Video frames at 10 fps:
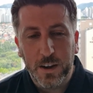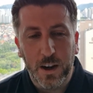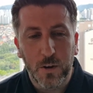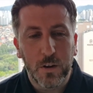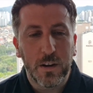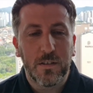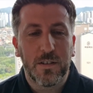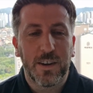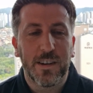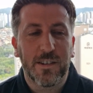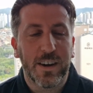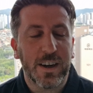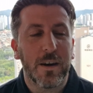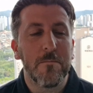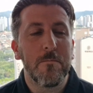you know, it's it's
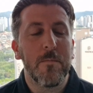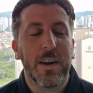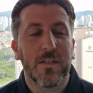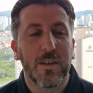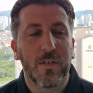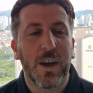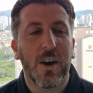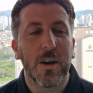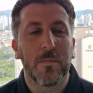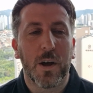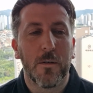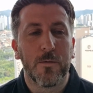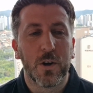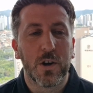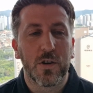like a massively hyped up
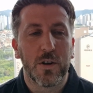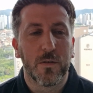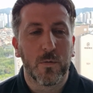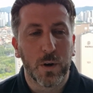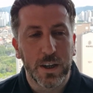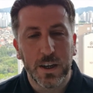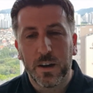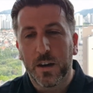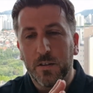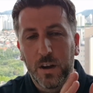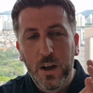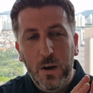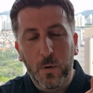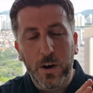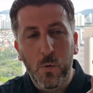version of when he as,
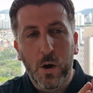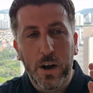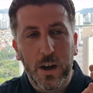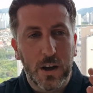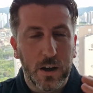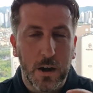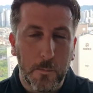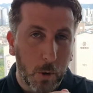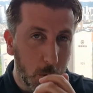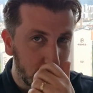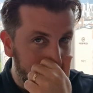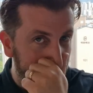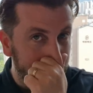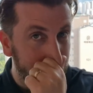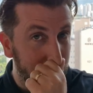when he uh, applauds
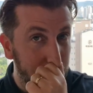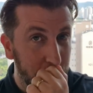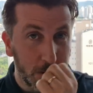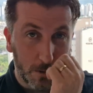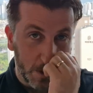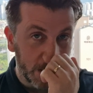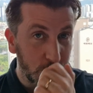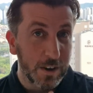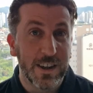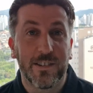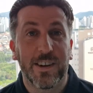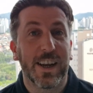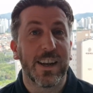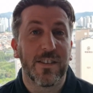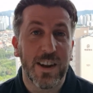back to Spurs fans when they're
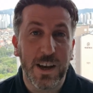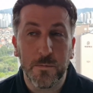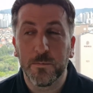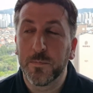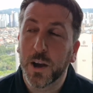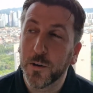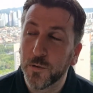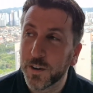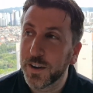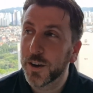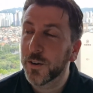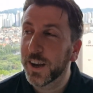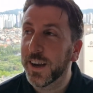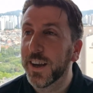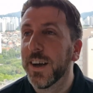singing his name over in the
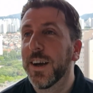UK.